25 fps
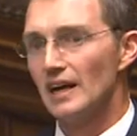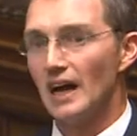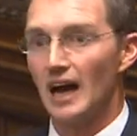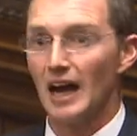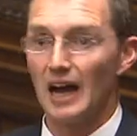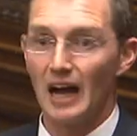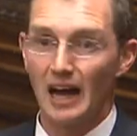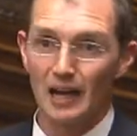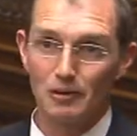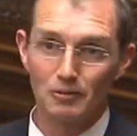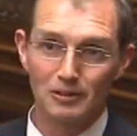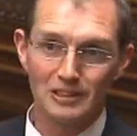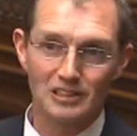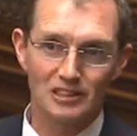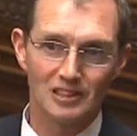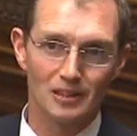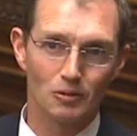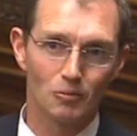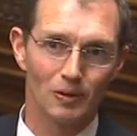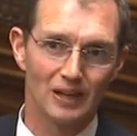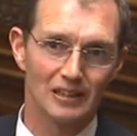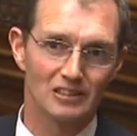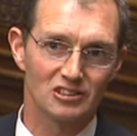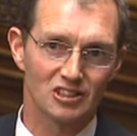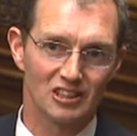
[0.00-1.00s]
I
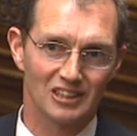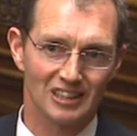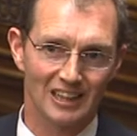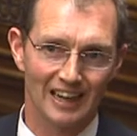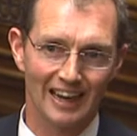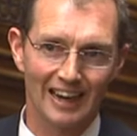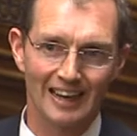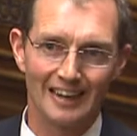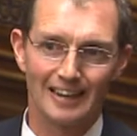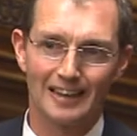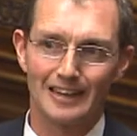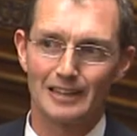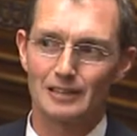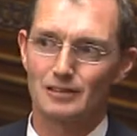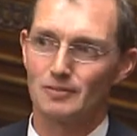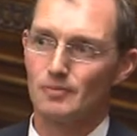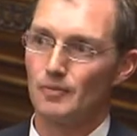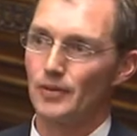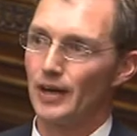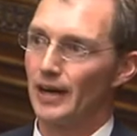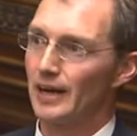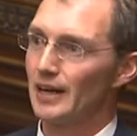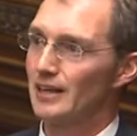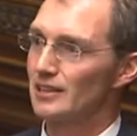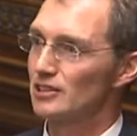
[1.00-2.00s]
recently went to Calais
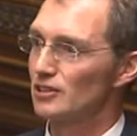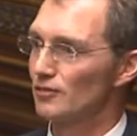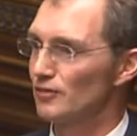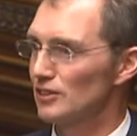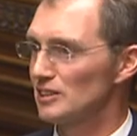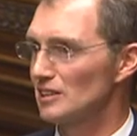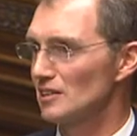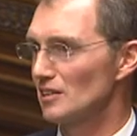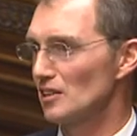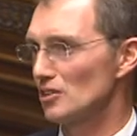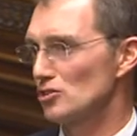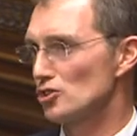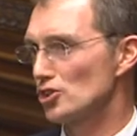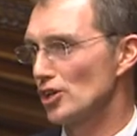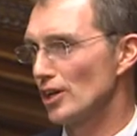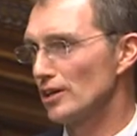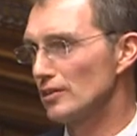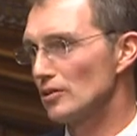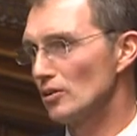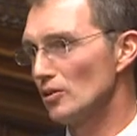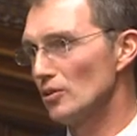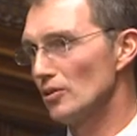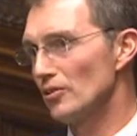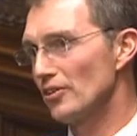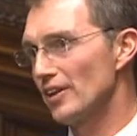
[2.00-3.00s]
to visit the
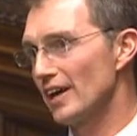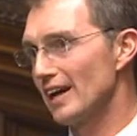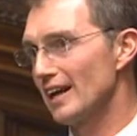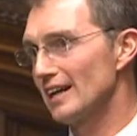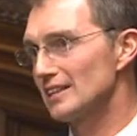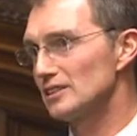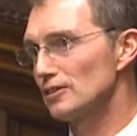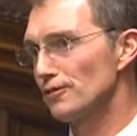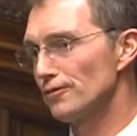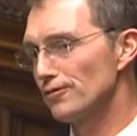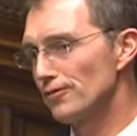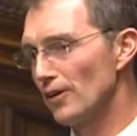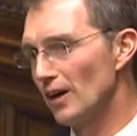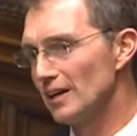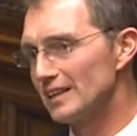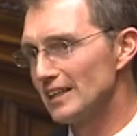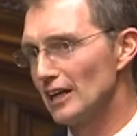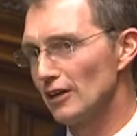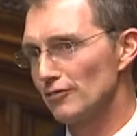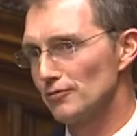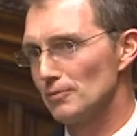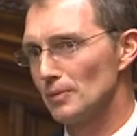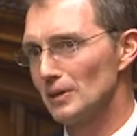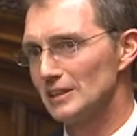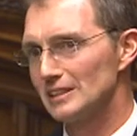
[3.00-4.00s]
jungle there to find
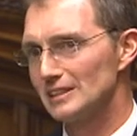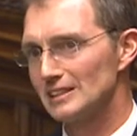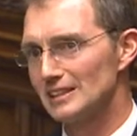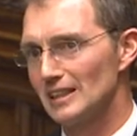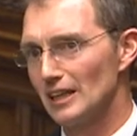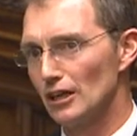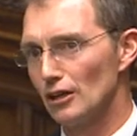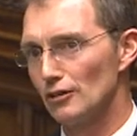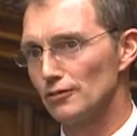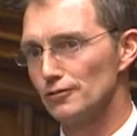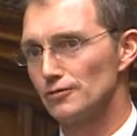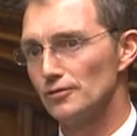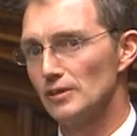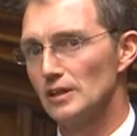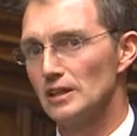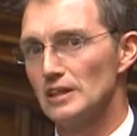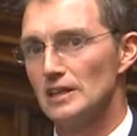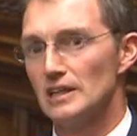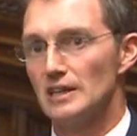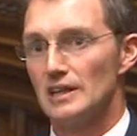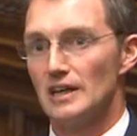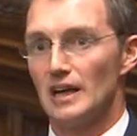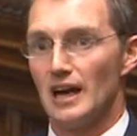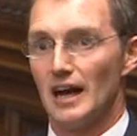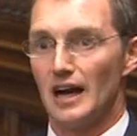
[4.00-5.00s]
out for myself
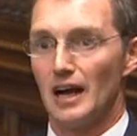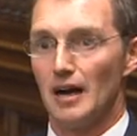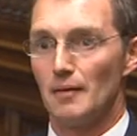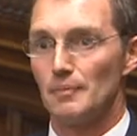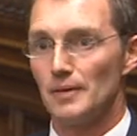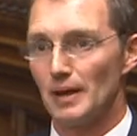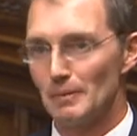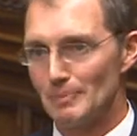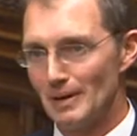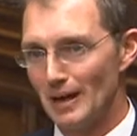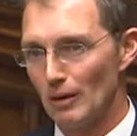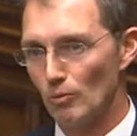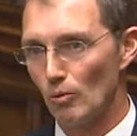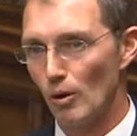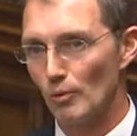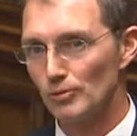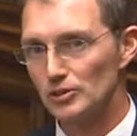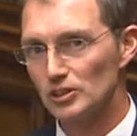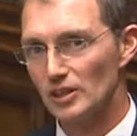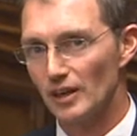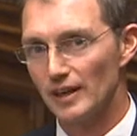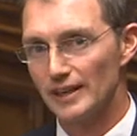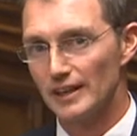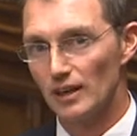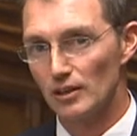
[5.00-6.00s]
about what
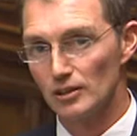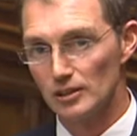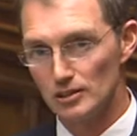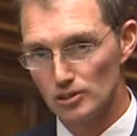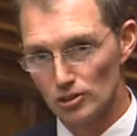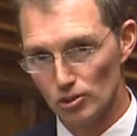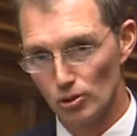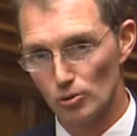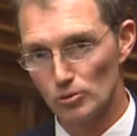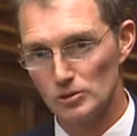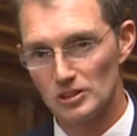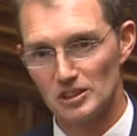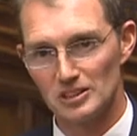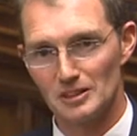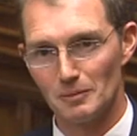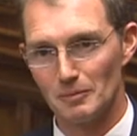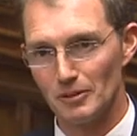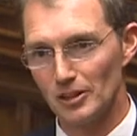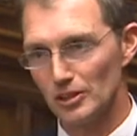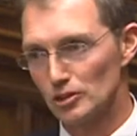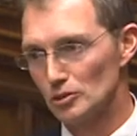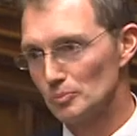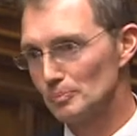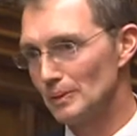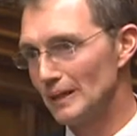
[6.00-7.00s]
was going on, and talk to some
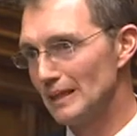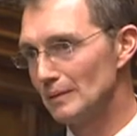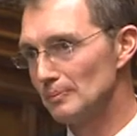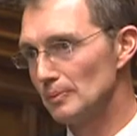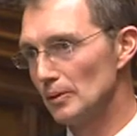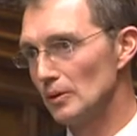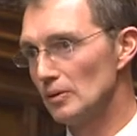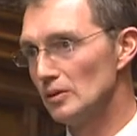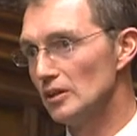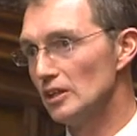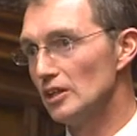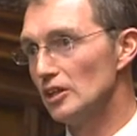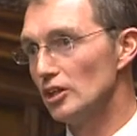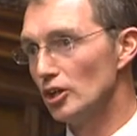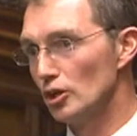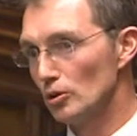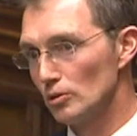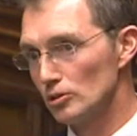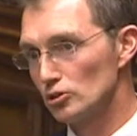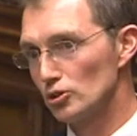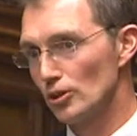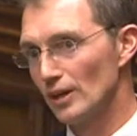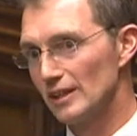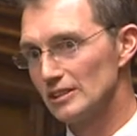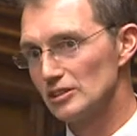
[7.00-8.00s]
of those people who
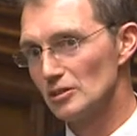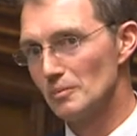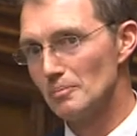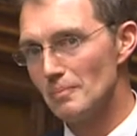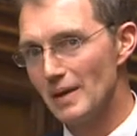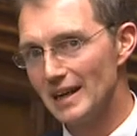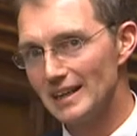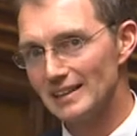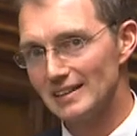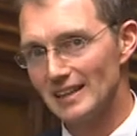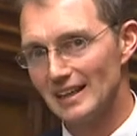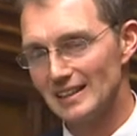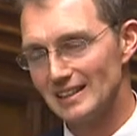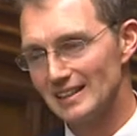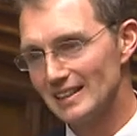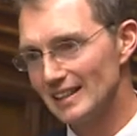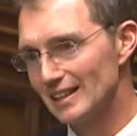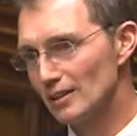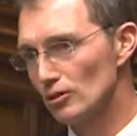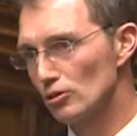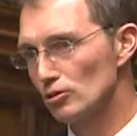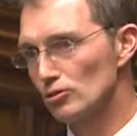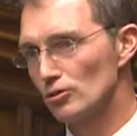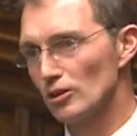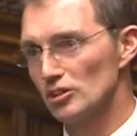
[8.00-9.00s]
were trying to make that
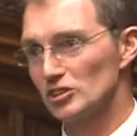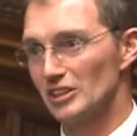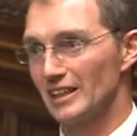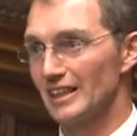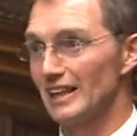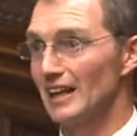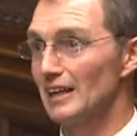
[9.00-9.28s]
illegal crossing.